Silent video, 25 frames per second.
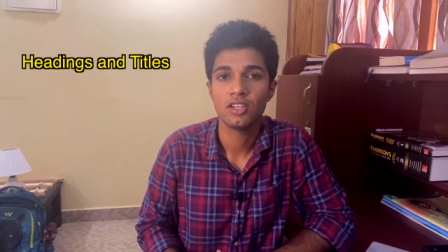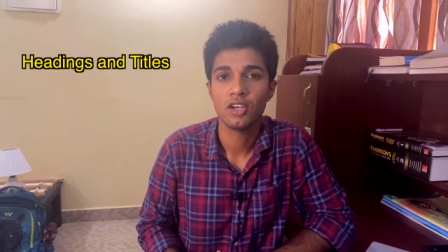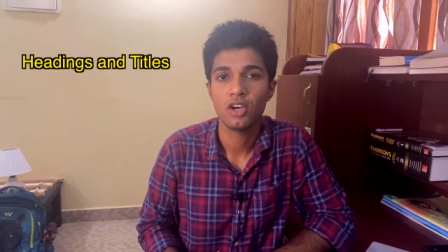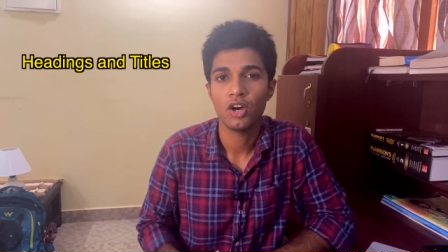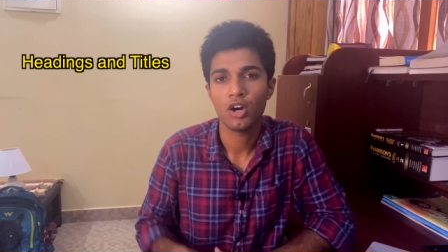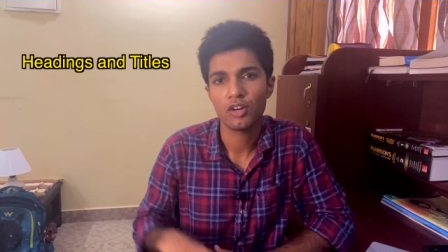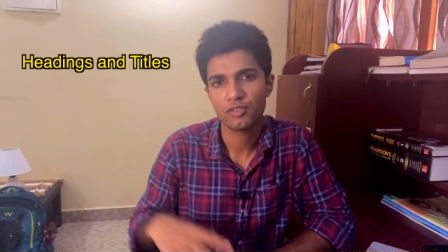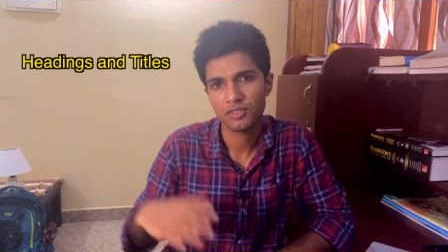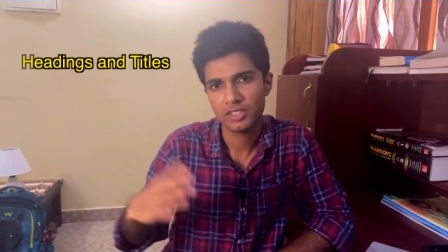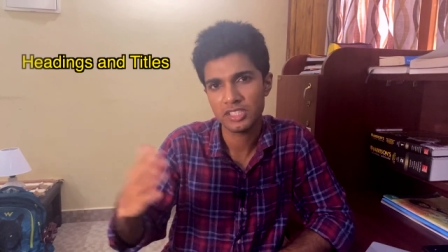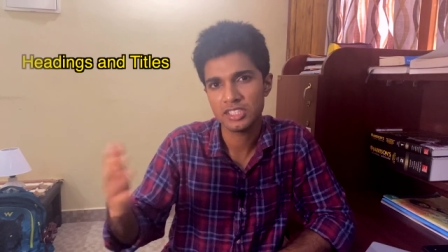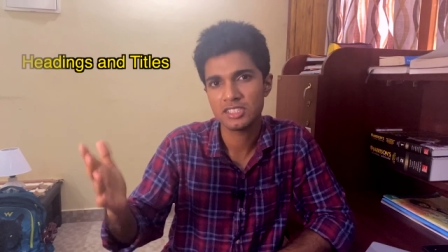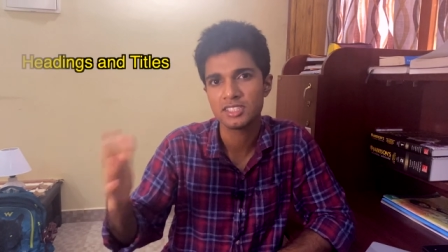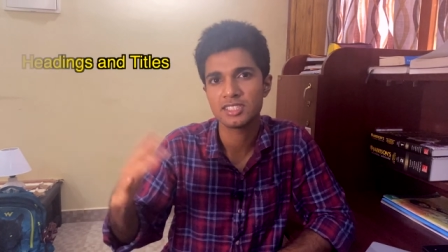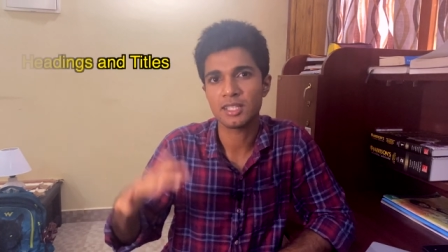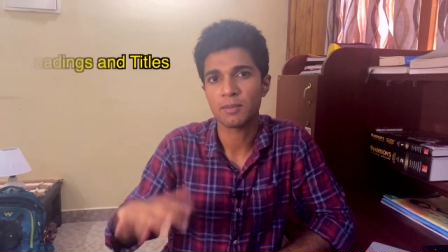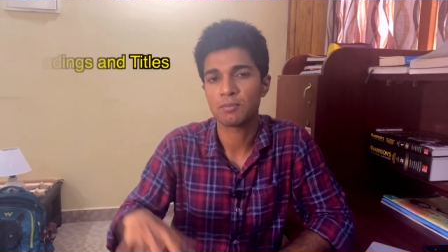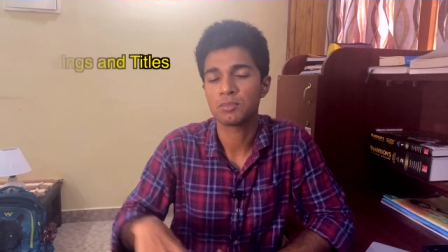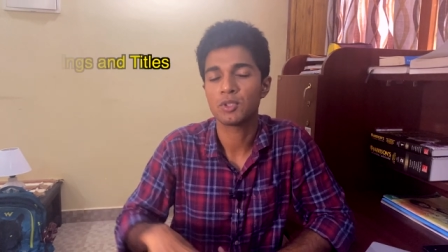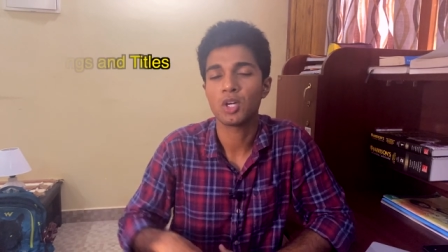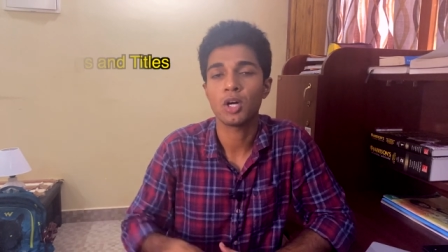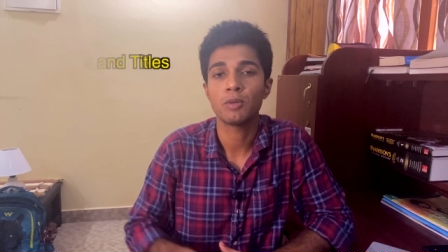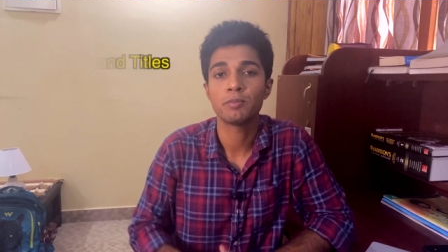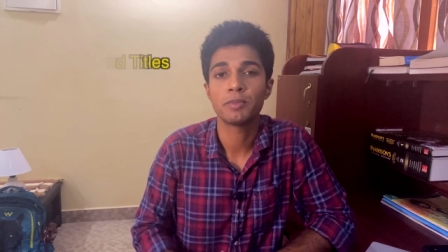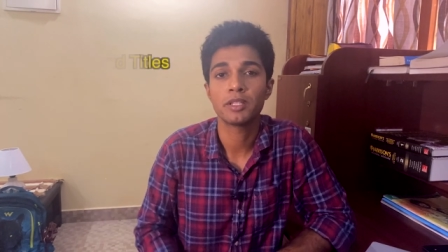of each
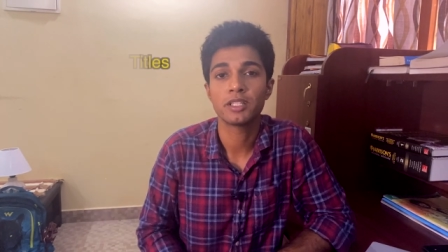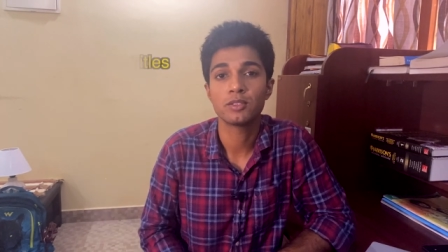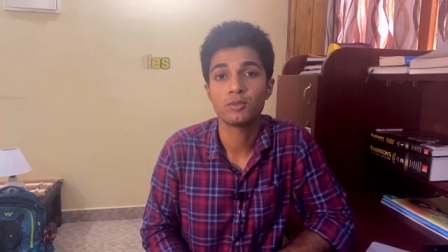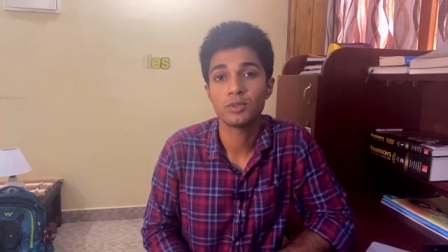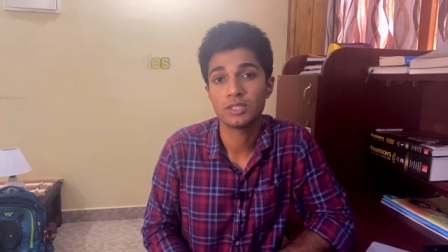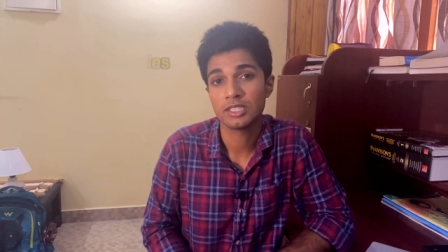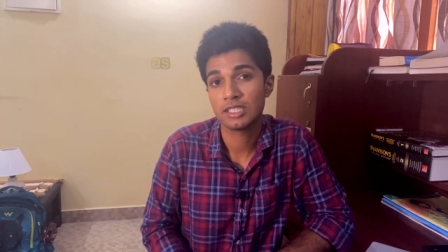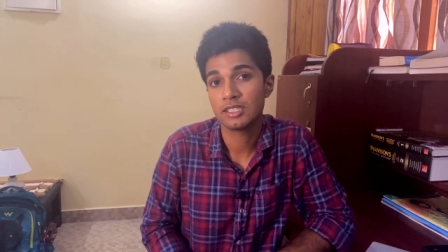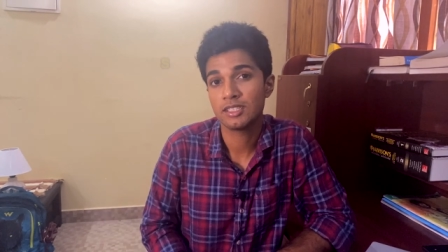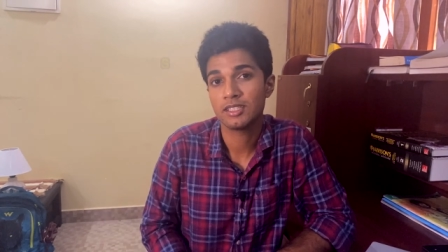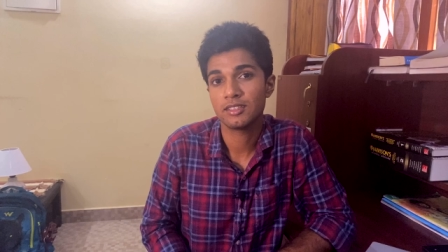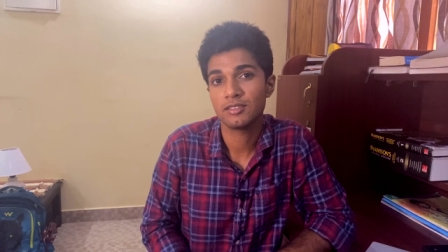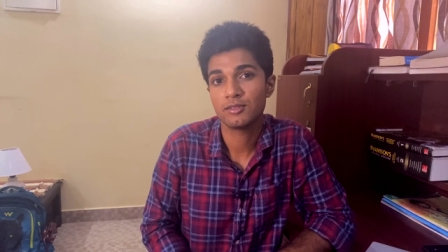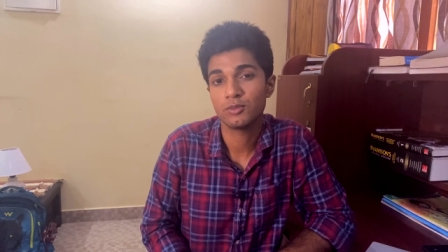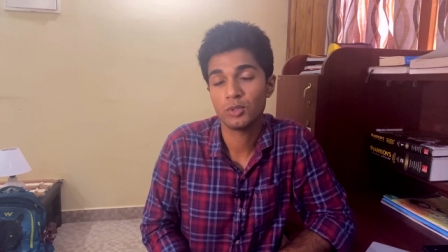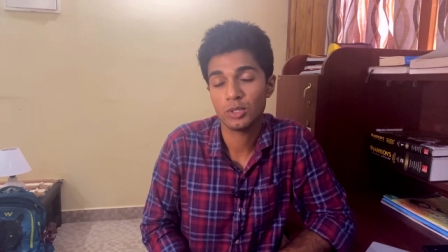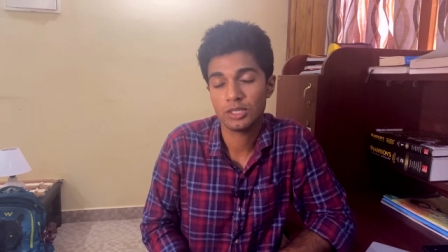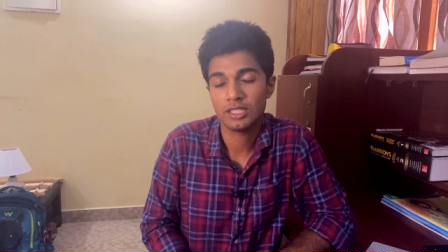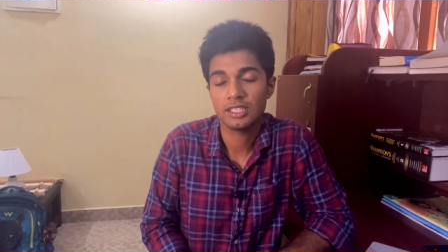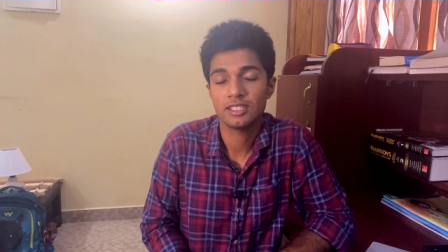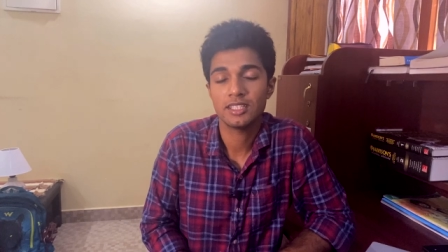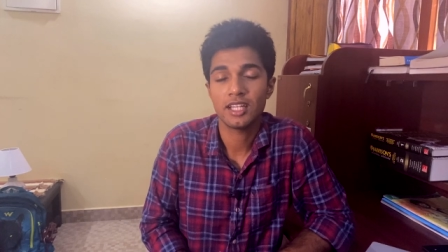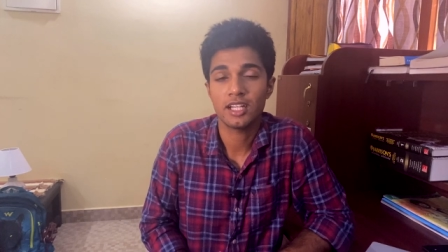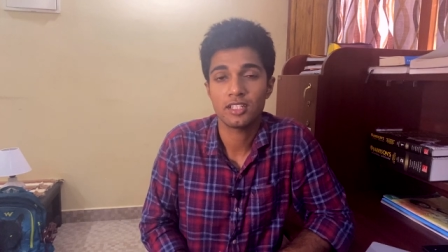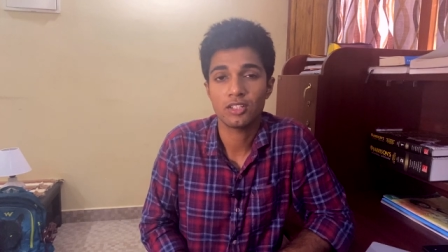subtopic within,
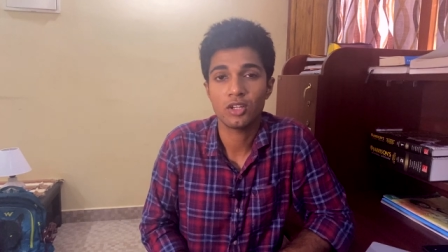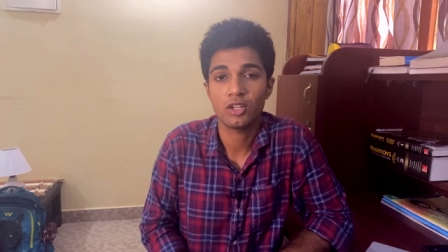within that